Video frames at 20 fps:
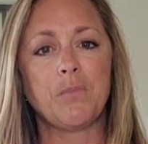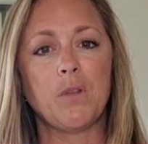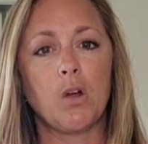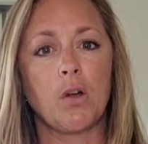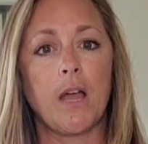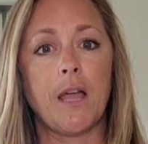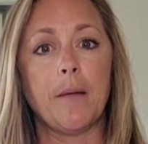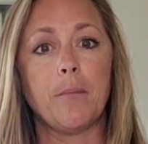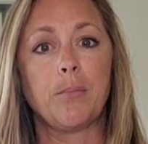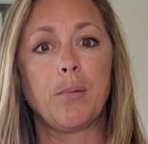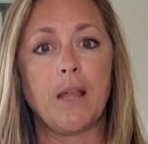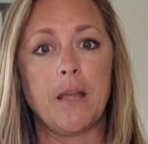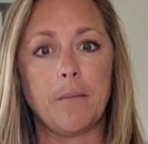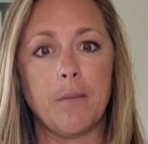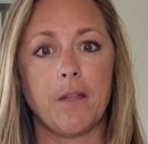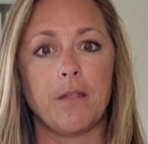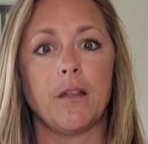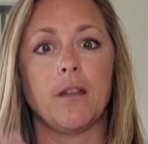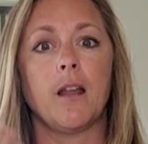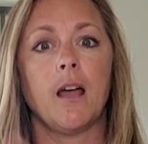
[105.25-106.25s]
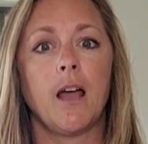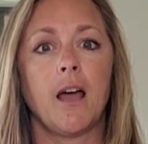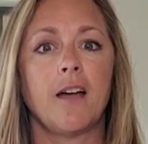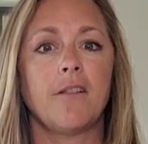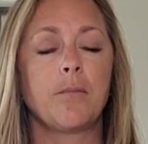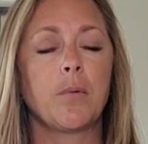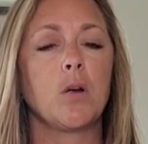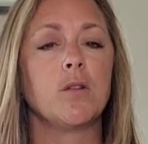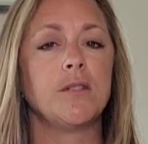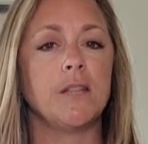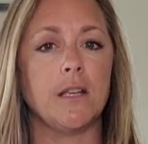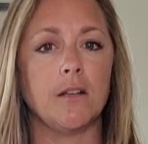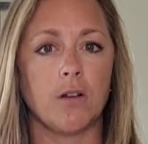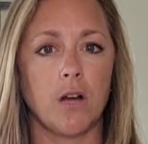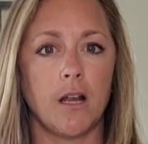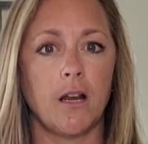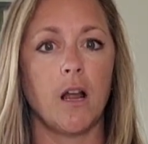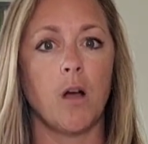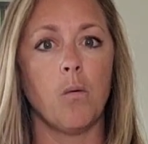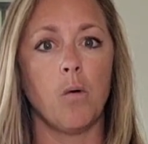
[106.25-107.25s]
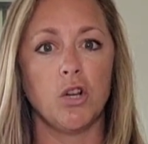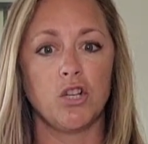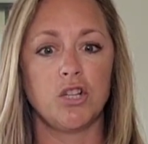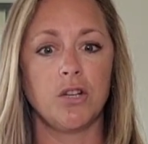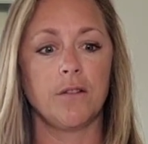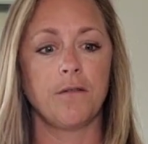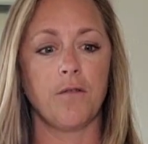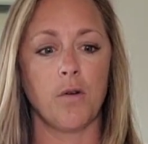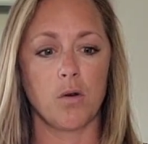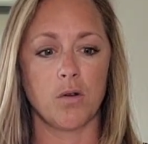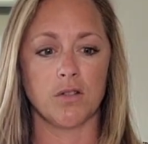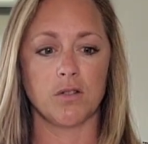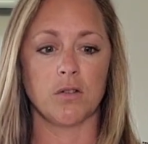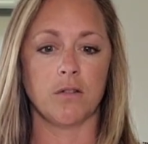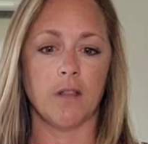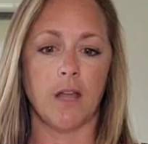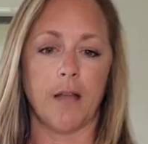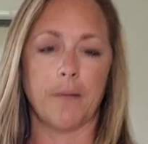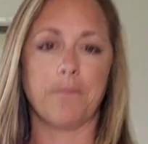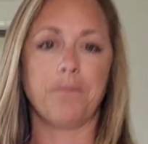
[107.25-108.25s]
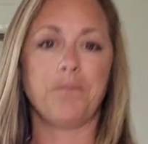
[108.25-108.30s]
Okay, plate method, half protein, right? I want you to focus on that.